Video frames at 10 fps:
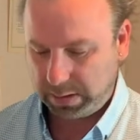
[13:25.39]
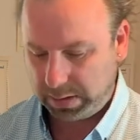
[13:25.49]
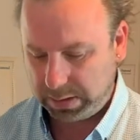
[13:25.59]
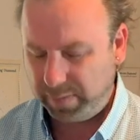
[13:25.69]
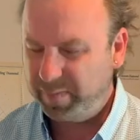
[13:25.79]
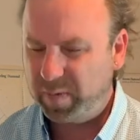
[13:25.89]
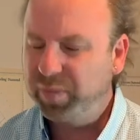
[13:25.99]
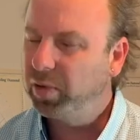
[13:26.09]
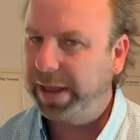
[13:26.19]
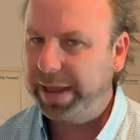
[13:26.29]
Some of them will
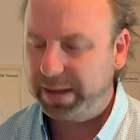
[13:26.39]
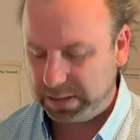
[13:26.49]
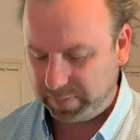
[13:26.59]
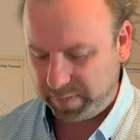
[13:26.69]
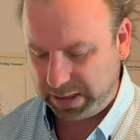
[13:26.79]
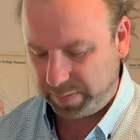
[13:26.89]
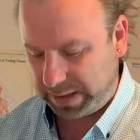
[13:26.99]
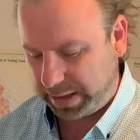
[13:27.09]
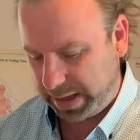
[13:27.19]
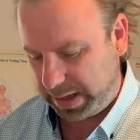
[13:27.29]
pull out, some of them need to
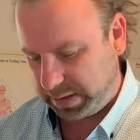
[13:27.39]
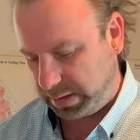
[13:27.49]
be cut.